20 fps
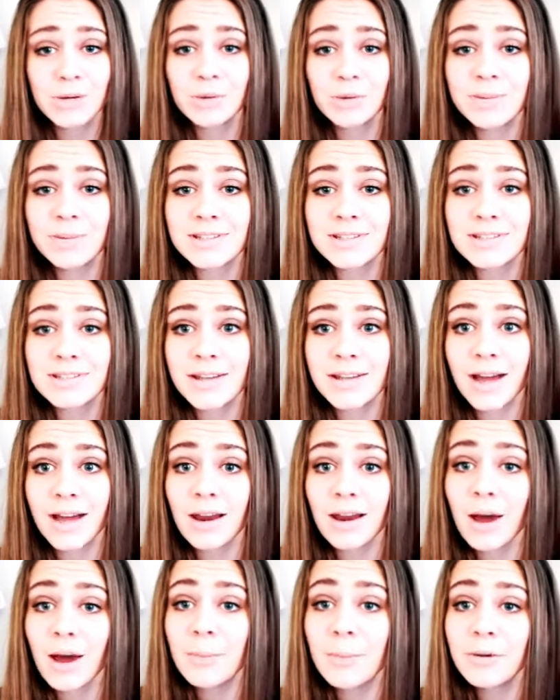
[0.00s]
You will be
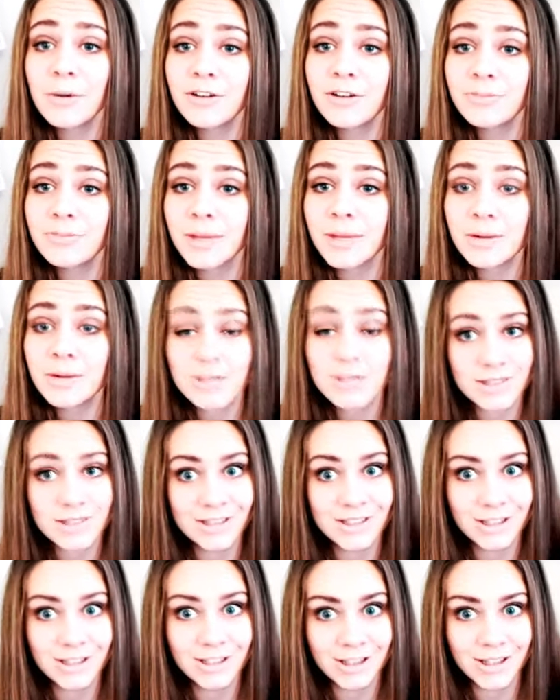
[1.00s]
seeing a lot more of me, which
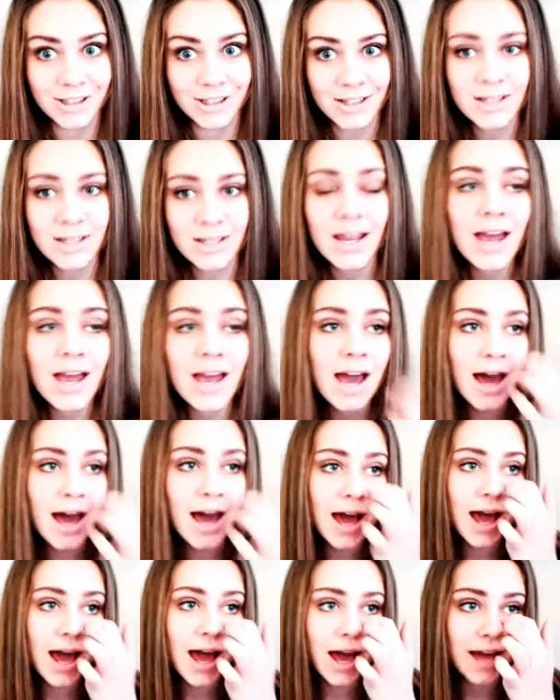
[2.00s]
is good,
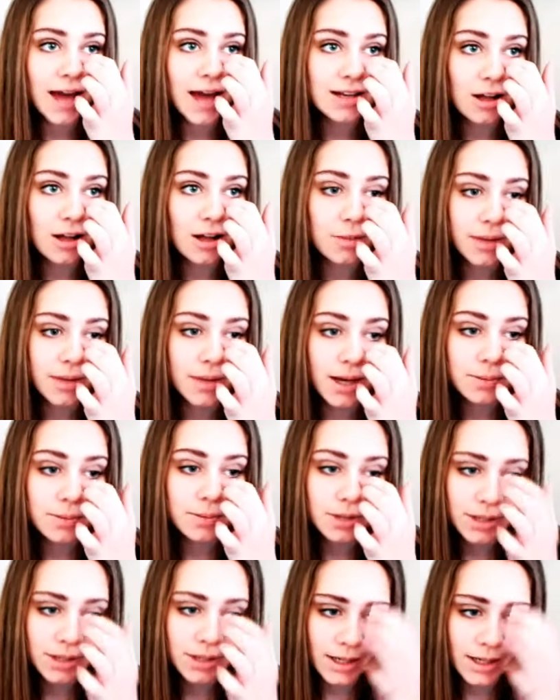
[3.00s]
and I'll be
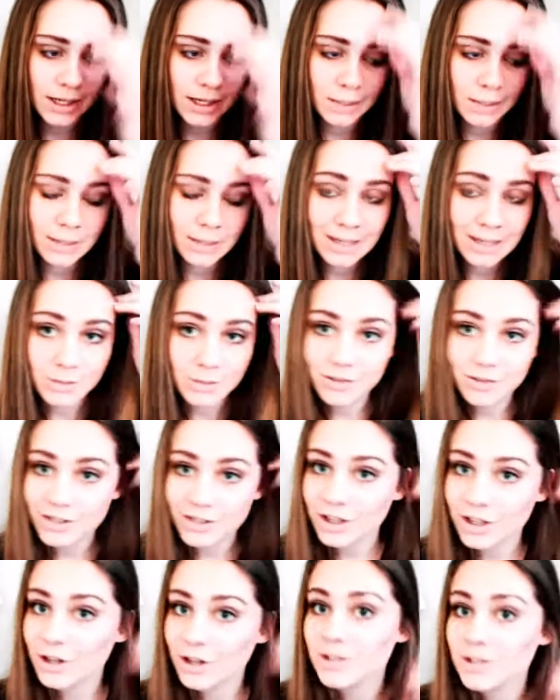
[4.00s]
uploading many more
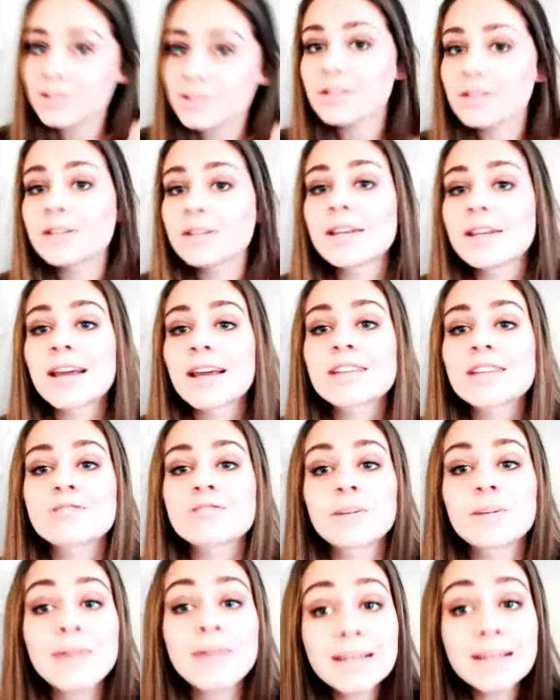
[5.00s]
videos in the
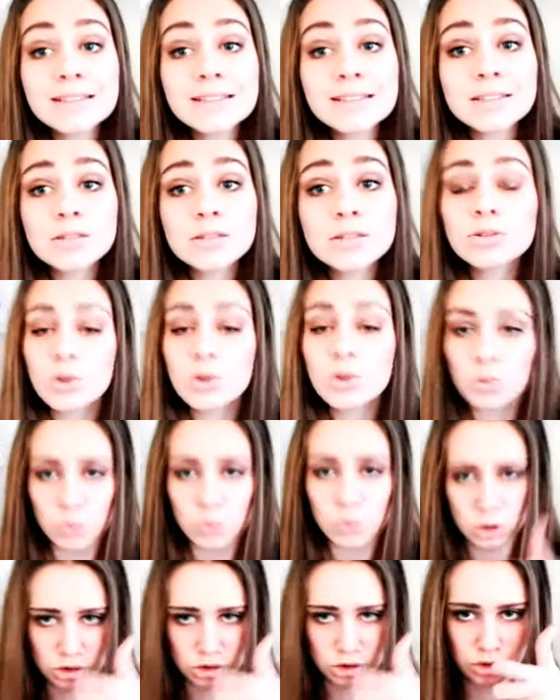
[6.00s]
next 3 weeks, so
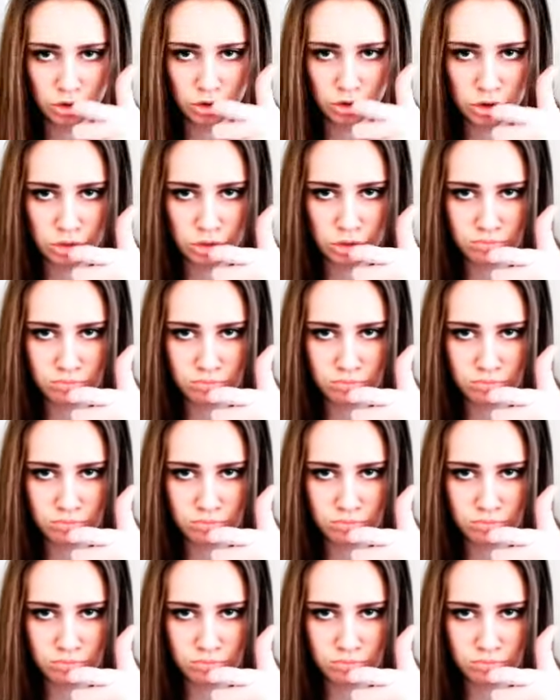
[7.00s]
watch this